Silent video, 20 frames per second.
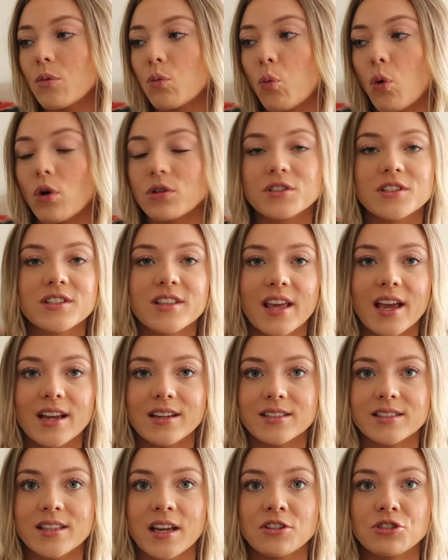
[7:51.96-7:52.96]
once the
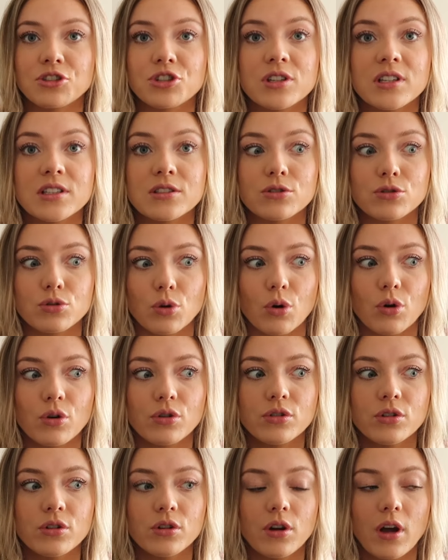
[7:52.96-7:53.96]
extension is
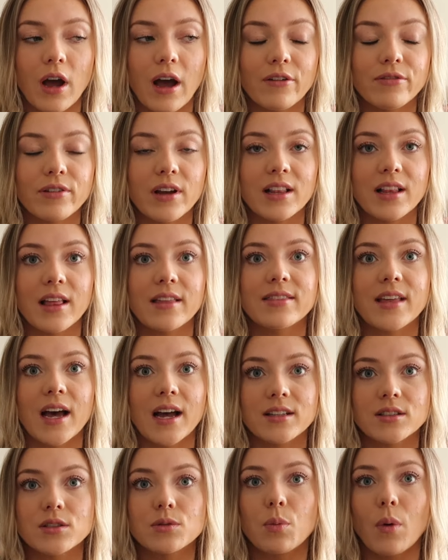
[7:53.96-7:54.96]
done, I feel like
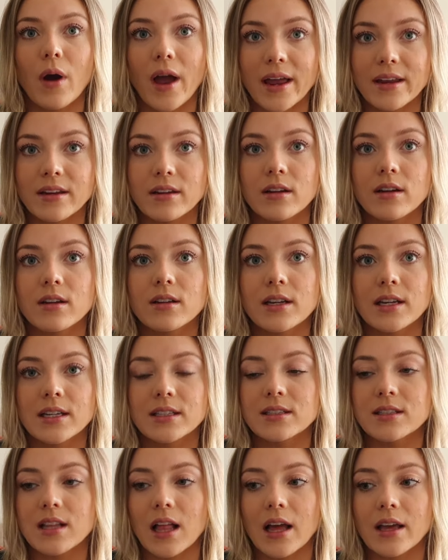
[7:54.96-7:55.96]
that's when
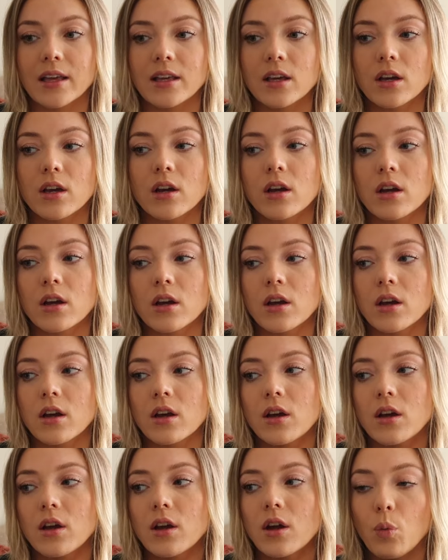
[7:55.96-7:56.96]
it's like
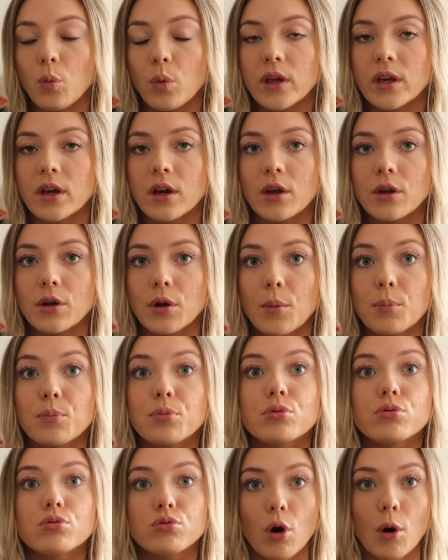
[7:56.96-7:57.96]
we can
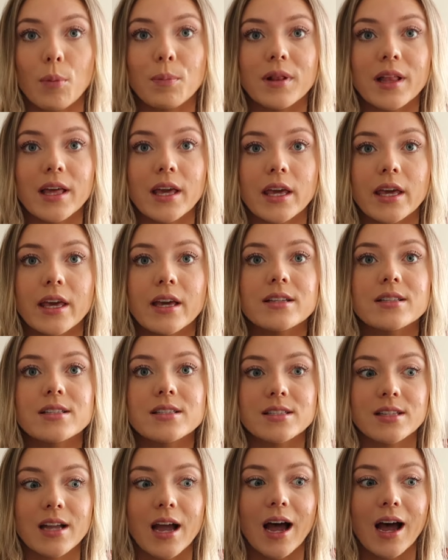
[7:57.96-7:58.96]
properly
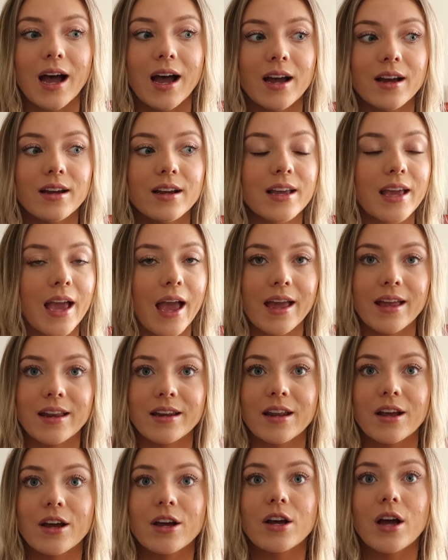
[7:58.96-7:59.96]
start
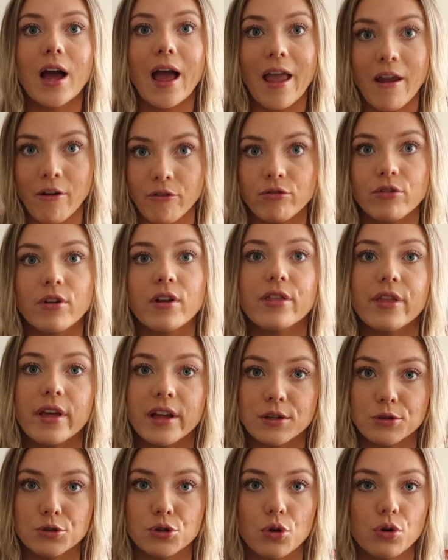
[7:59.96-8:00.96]
getting
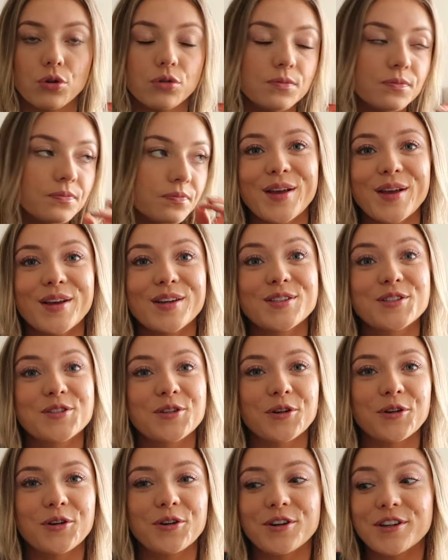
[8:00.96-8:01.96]
everything done.
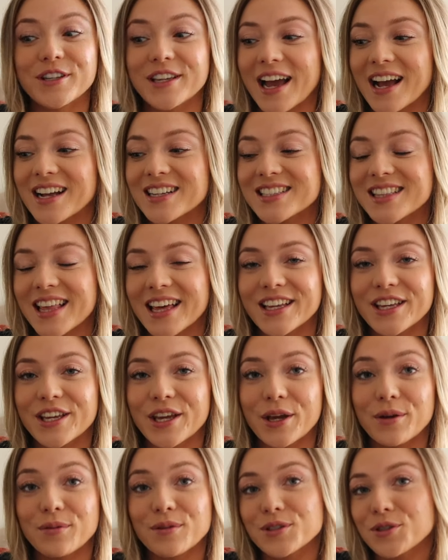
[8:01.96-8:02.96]
So yes, thank
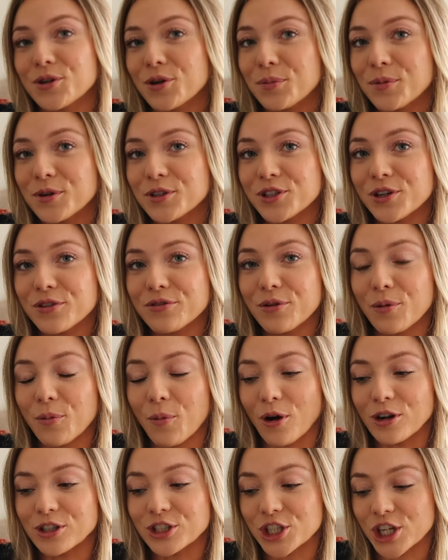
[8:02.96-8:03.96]
you so much for
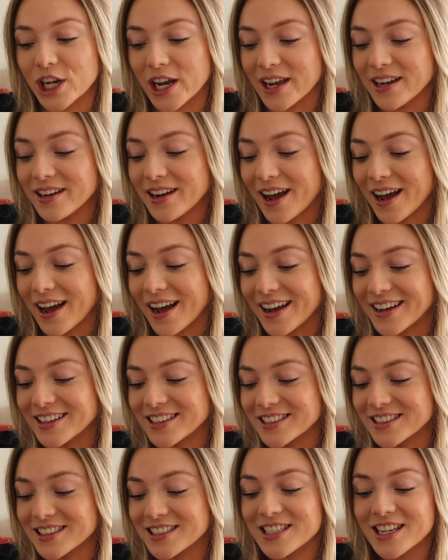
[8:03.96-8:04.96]
watching,
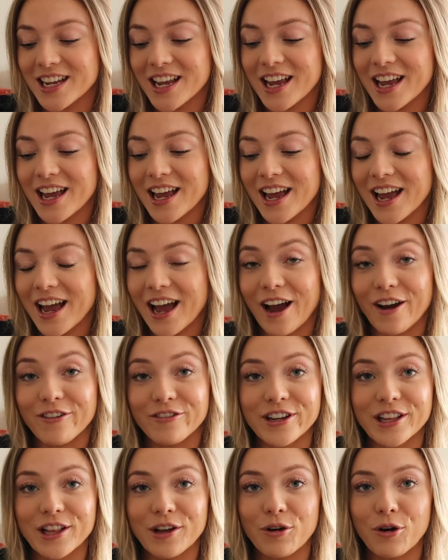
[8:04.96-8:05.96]
and I
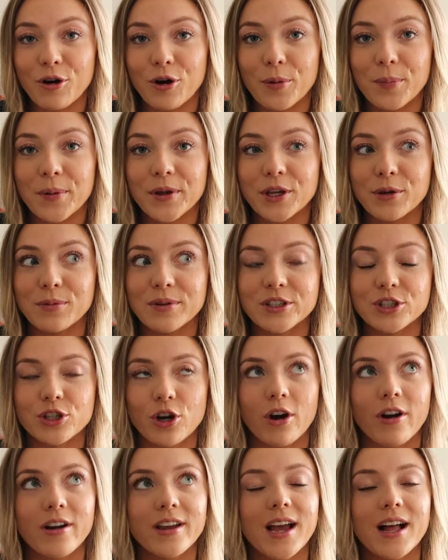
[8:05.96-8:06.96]
really hope you
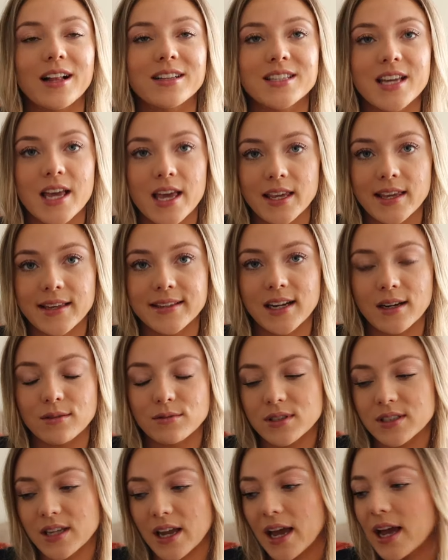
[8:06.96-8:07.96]
enjoy. I'll take you
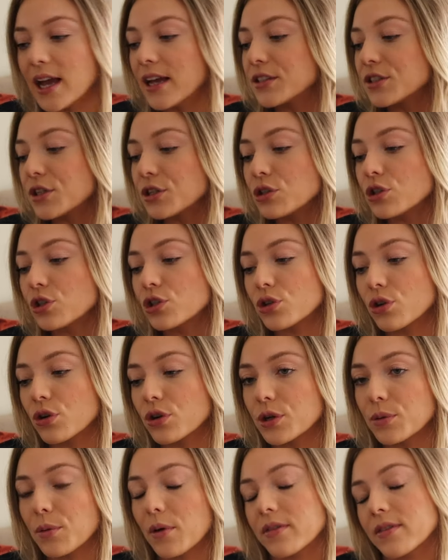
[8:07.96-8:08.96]
downstairs and show
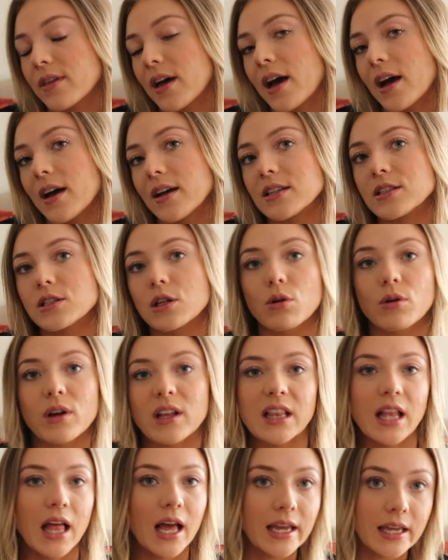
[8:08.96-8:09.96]
you what that is
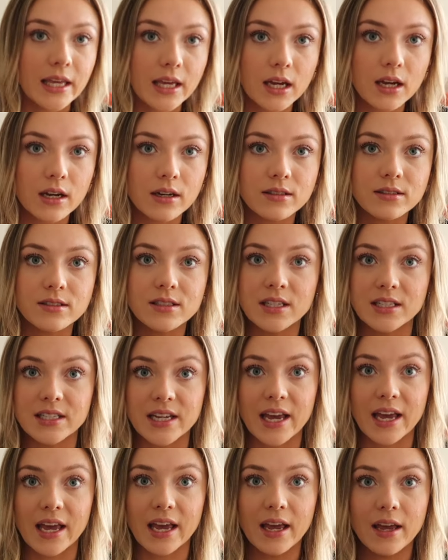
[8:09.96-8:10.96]
looking like
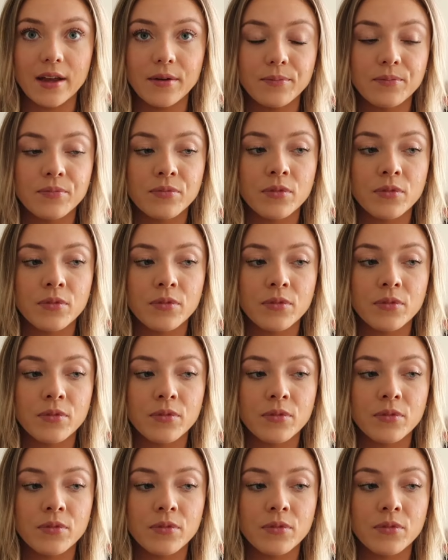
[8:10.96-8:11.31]
today,